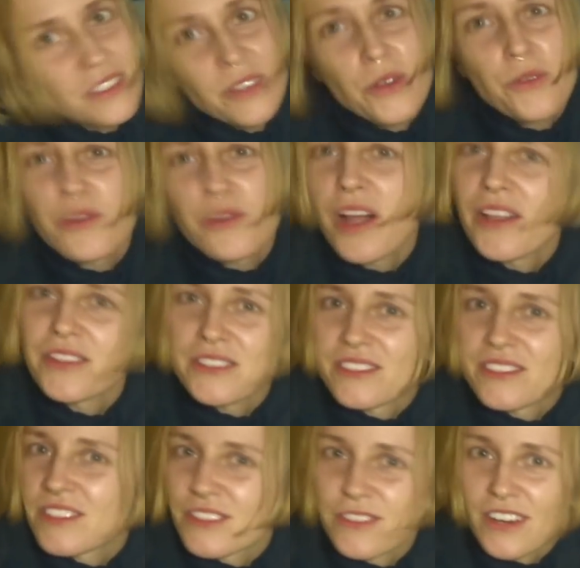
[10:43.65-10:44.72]
We'll follow those
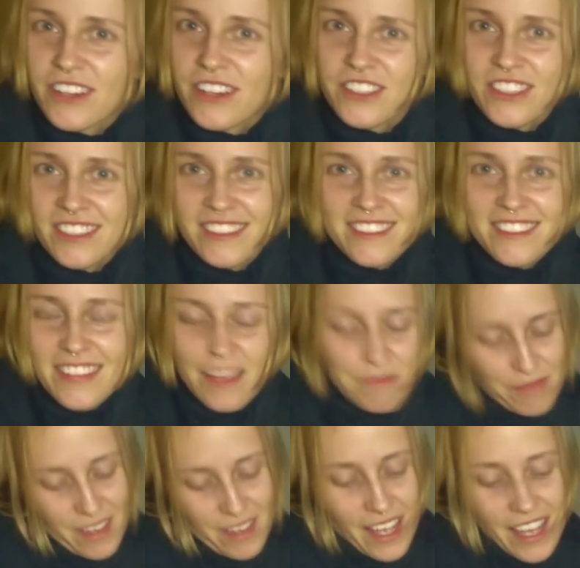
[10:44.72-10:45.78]
instructions. I
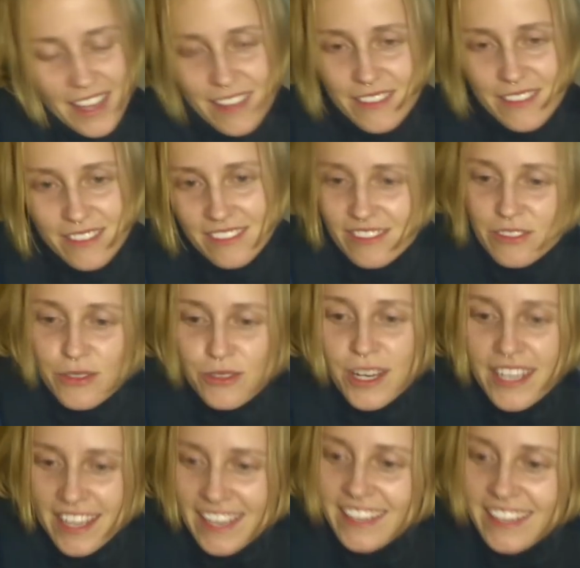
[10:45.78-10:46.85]
mean,
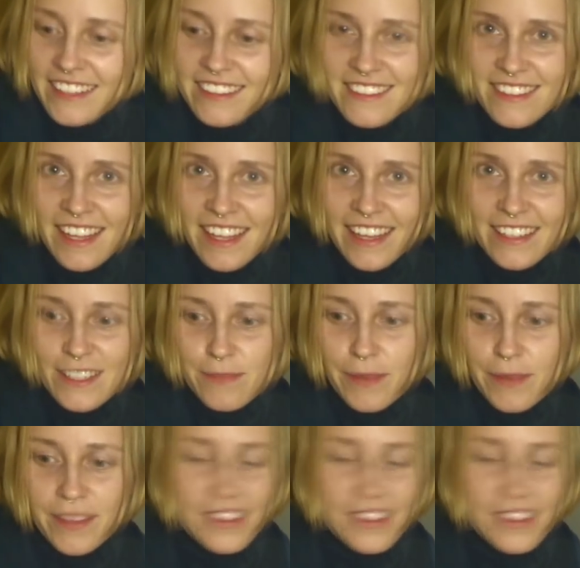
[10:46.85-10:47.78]
reading it is nice, but